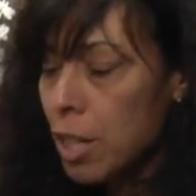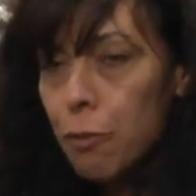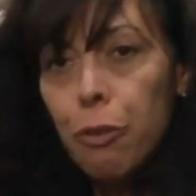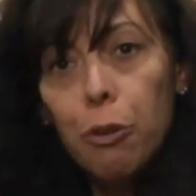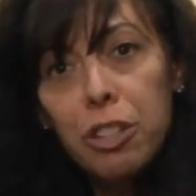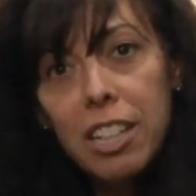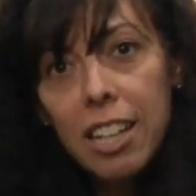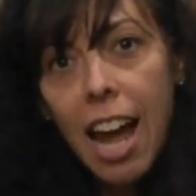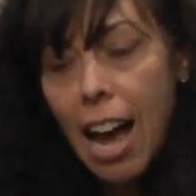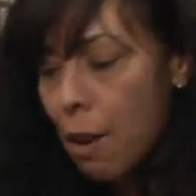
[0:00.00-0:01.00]
It's folded
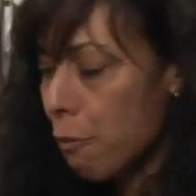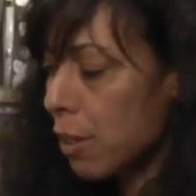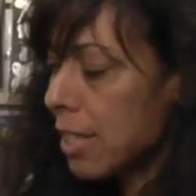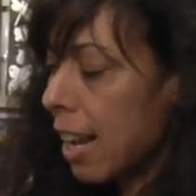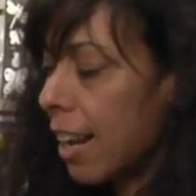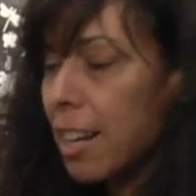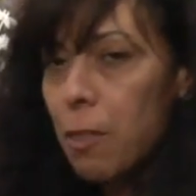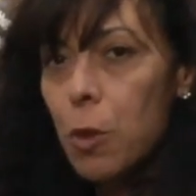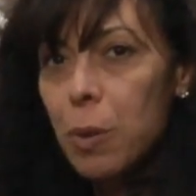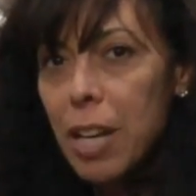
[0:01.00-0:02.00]
in half and tied
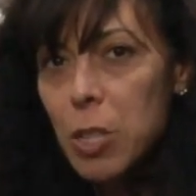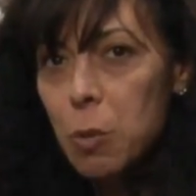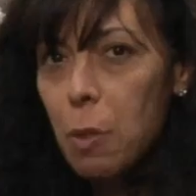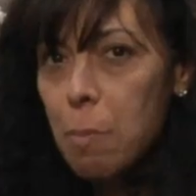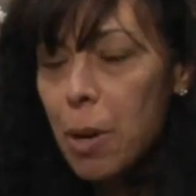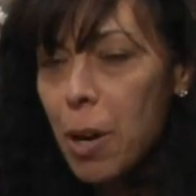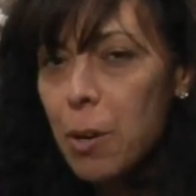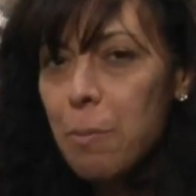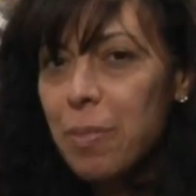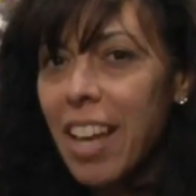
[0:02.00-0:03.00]
at the waist with a bow.